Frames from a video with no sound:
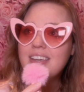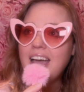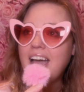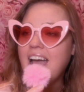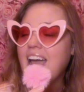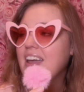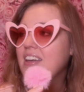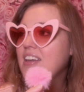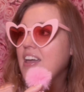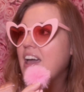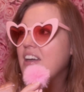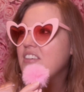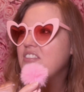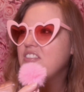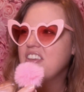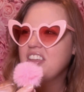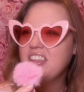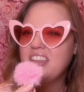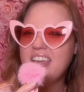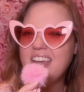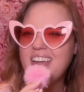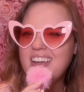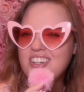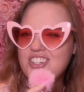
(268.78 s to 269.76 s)
I feel
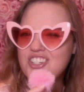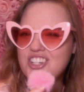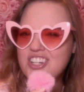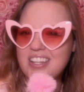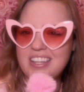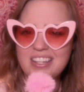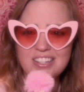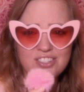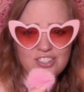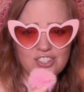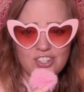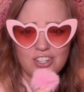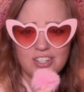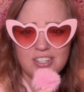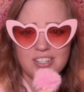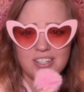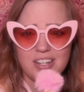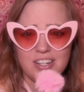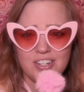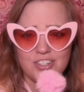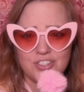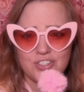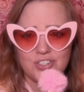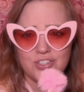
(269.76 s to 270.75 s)
like I should insert
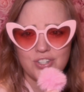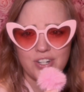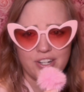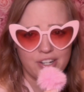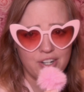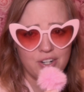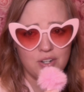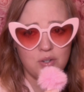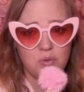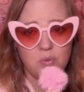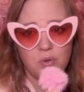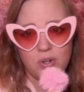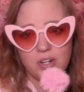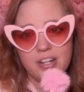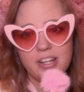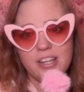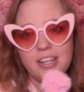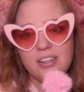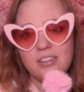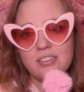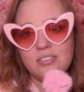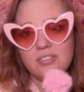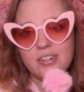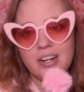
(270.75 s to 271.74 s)
a trigger
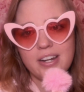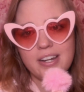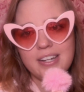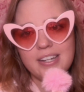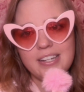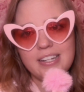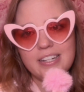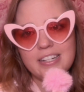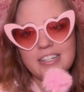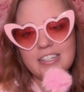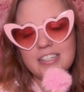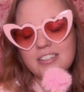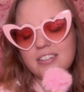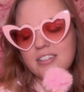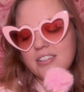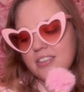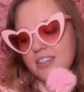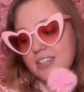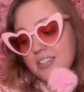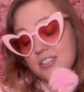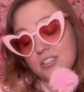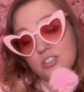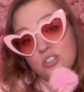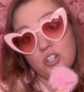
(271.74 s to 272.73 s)
warning right here.
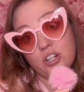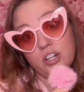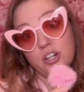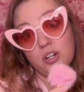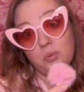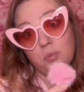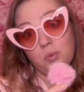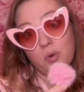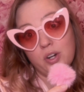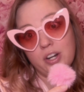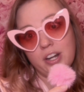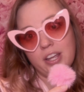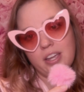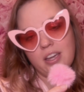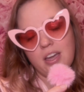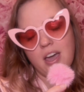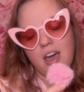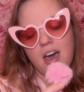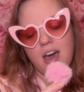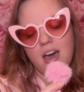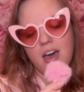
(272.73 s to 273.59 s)
This trigger warning.